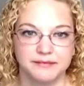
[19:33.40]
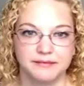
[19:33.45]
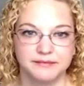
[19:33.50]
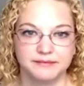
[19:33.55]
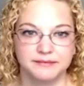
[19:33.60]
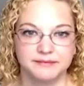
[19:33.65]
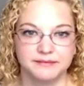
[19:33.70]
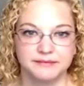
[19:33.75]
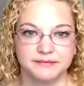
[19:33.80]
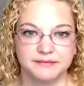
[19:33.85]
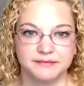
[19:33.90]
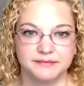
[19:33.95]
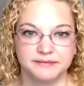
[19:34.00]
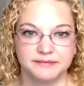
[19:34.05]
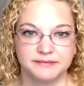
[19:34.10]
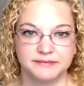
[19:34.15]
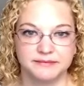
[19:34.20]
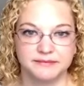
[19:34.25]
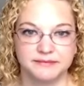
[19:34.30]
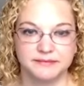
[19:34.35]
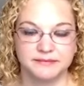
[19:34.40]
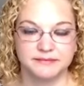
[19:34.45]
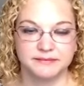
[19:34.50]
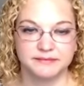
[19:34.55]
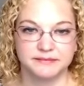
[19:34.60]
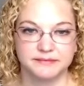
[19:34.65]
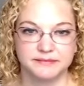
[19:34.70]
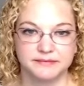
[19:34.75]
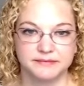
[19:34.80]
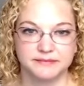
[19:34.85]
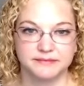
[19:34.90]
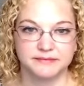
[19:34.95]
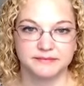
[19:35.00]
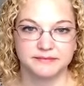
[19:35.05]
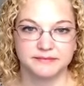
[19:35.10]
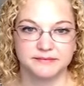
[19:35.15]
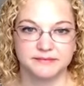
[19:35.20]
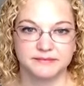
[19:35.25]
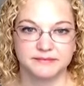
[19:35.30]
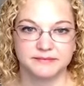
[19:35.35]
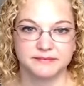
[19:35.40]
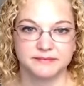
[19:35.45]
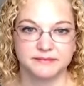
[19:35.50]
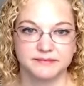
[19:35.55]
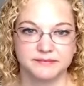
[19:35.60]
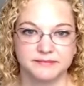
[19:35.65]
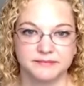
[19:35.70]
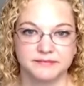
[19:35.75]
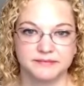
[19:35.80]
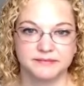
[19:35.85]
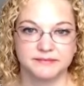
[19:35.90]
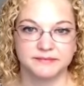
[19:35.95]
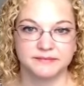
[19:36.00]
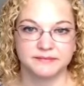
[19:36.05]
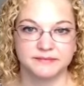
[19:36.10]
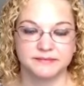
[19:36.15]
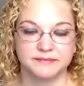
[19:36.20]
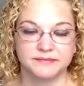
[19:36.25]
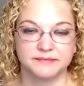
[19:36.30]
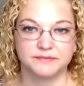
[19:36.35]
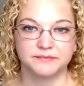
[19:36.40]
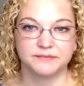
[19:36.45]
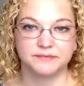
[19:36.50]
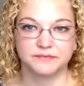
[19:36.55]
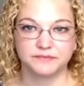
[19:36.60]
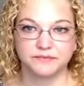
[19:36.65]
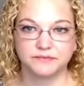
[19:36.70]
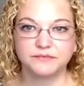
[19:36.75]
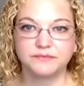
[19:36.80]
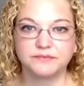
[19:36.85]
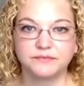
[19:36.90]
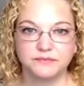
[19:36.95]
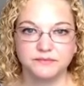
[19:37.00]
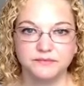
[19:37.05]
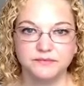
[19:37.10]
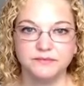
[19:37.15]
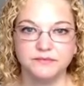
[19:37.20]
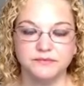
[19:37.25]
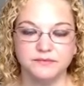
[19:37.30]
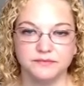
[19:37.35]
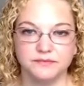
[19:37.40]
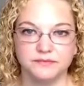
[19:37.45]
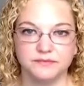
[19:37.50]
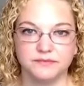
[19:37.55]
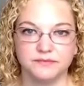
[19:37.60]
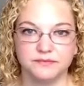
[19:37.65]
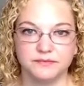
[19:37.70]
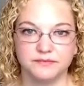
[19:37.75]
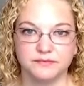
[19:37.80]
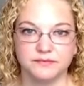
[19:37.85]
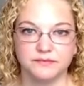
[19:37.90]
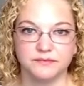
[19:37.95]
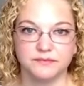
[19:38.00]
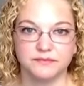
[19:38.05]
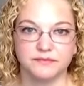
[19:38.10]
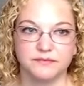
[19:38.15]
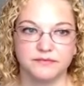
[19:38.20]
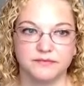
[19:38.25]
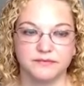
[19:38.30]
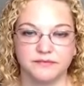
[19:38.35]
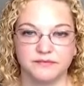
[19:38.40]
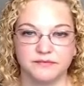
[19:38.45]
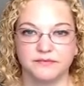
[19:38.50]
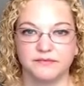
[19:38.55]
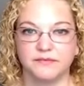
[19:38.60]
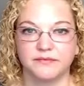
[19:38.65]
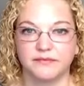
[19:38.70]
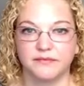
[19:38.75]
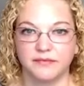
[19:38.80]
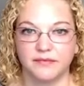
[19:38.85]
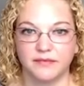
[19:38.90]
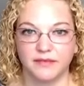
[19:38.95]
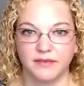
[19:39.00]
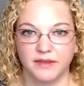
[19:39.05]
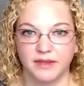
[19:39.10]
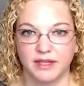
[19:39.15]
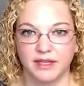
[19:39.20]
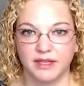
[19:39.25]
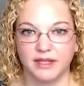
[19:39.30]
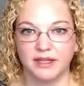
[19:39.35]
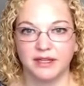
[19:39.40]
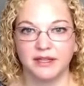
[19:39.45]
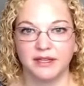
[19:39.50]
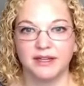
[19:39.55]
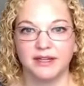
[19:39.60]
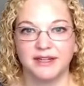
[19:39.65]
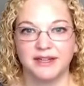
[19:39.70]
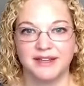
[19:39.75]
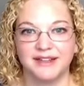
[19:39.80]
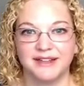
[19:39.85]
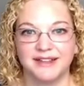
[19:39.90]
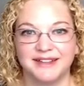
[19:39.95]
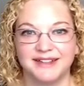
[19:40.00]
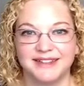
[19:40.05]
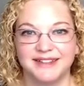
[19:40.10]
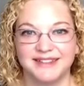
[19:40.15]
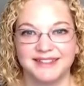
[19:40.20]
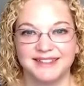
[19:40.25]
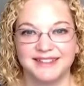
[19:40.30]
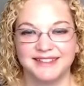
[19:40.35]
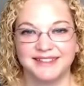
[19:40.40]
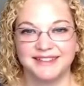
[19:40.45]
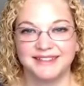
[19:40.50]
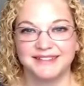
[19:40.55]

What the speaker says: This person isn't speaking.